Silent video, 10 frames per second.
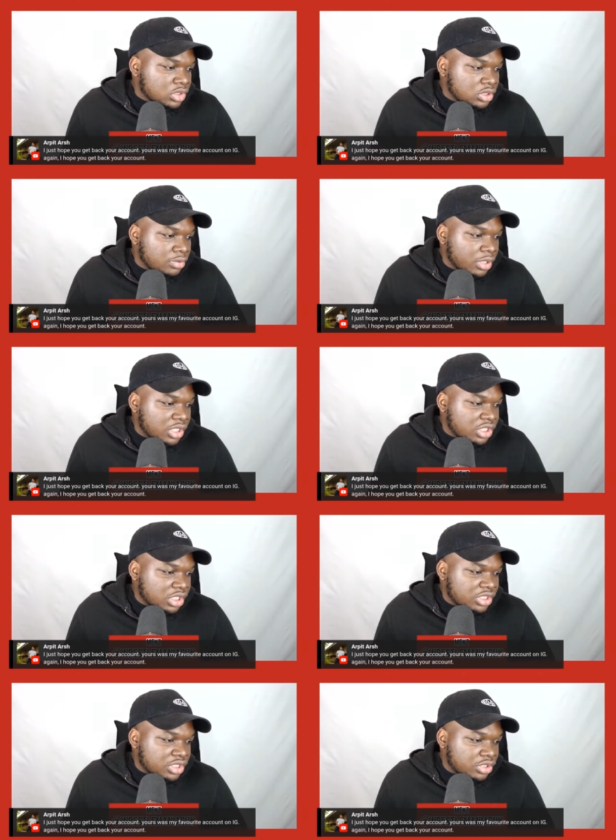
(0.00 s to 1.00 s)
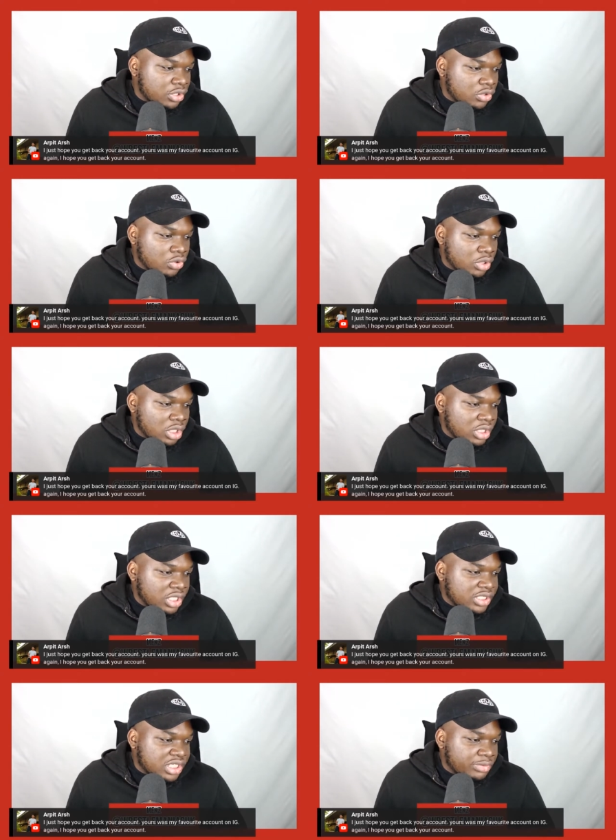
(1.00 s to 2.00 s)
Amale charges into the corner.
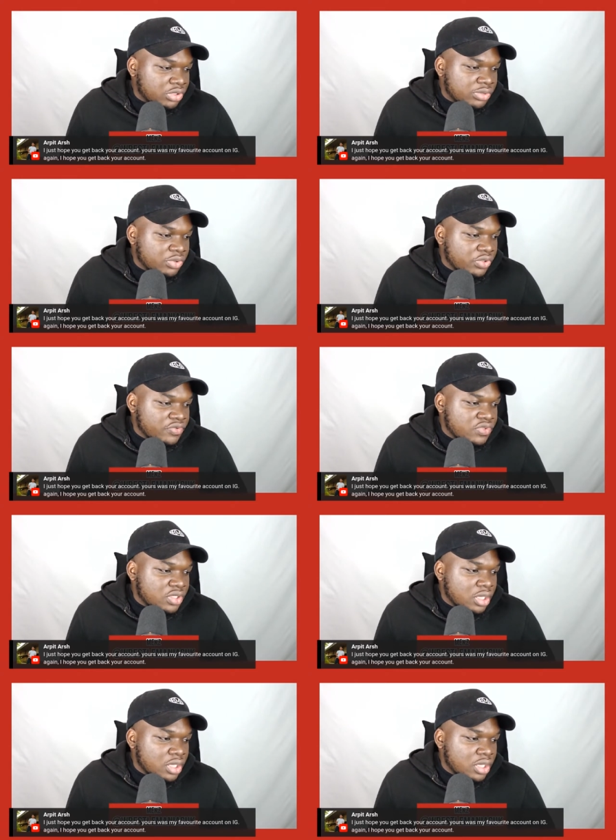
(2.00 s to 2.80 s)
Nina Samuels moves.